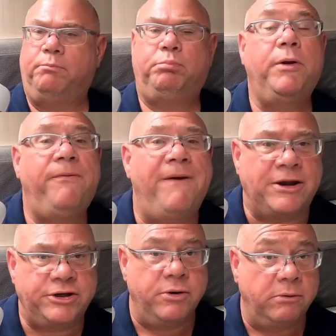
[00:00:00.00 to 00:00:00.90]

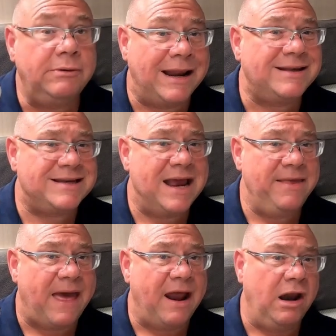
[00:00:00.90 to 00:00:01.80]
professional, let's say
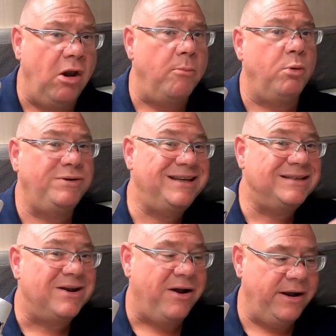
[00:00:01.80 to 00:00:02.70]
that, a lot more
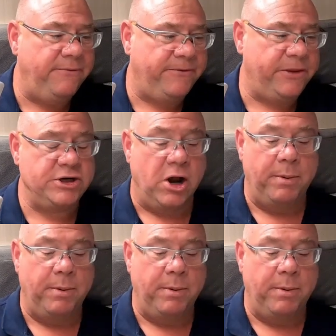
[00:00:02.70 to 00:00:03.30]
designed for the job.